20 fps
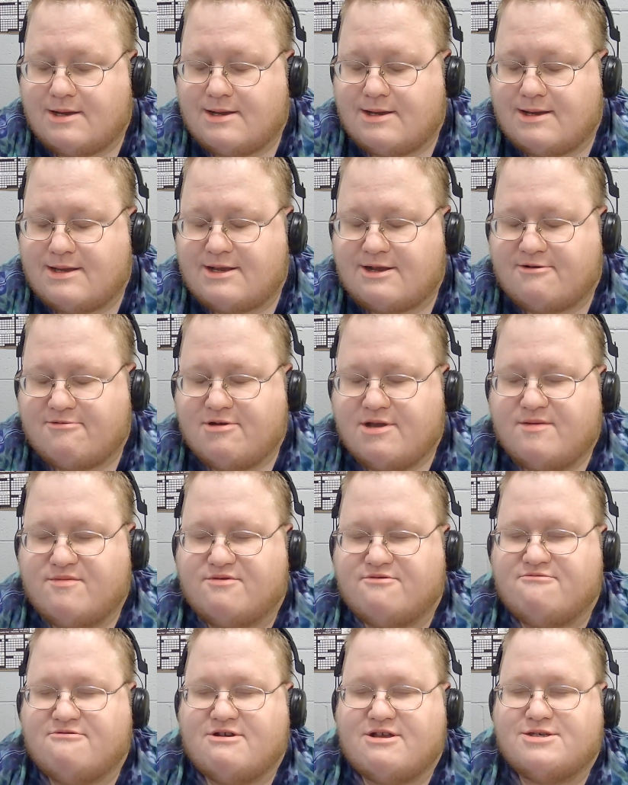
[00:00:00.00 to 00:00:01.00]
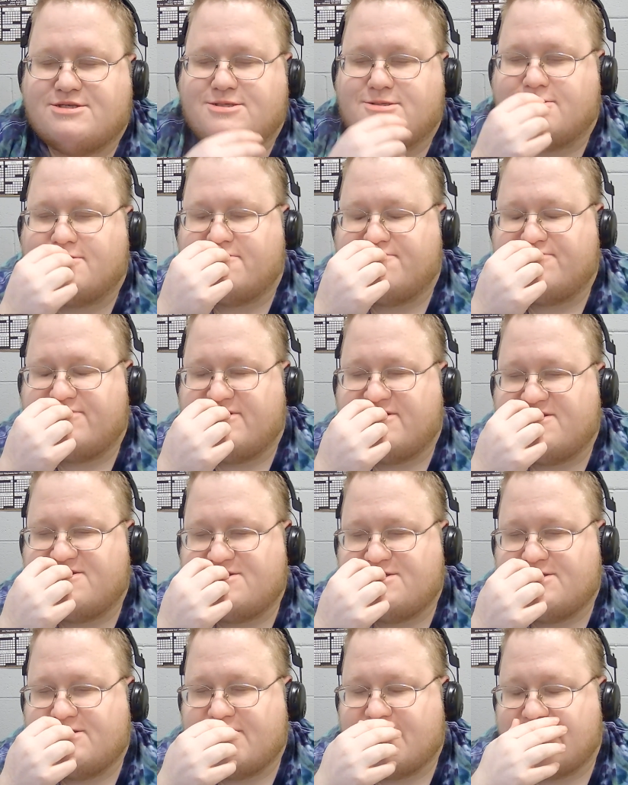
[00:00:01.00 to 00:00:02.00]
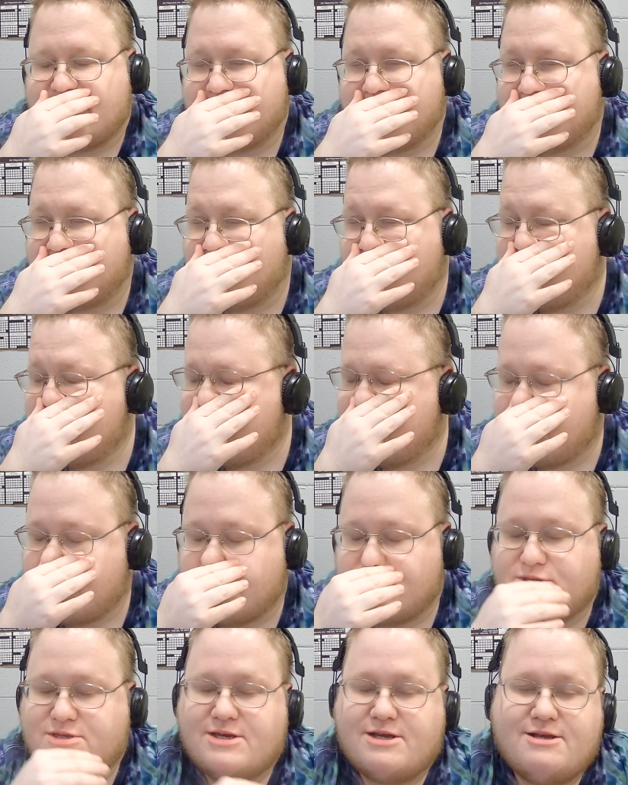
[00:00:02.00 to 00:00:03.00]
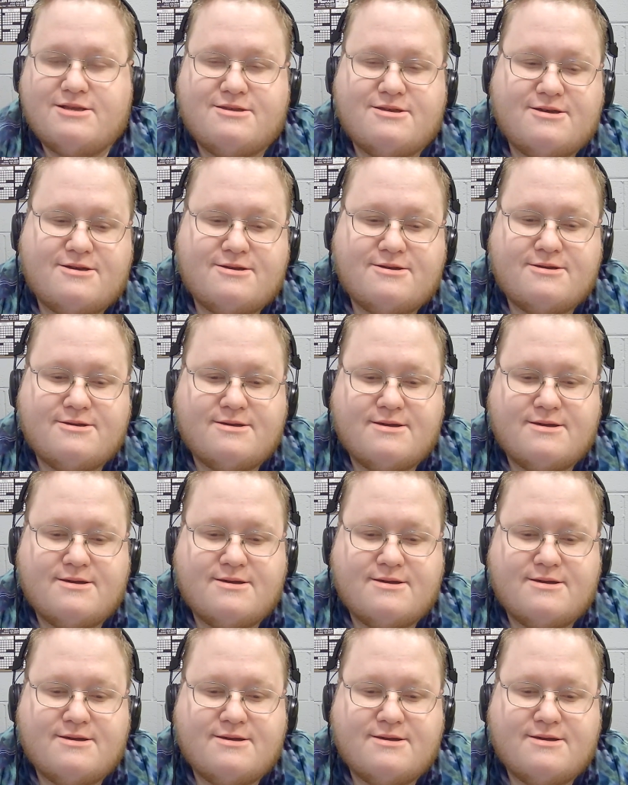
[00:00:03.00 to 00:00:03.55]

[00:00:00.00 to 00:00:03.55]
an incredible wrestling person in Windham Rotunda,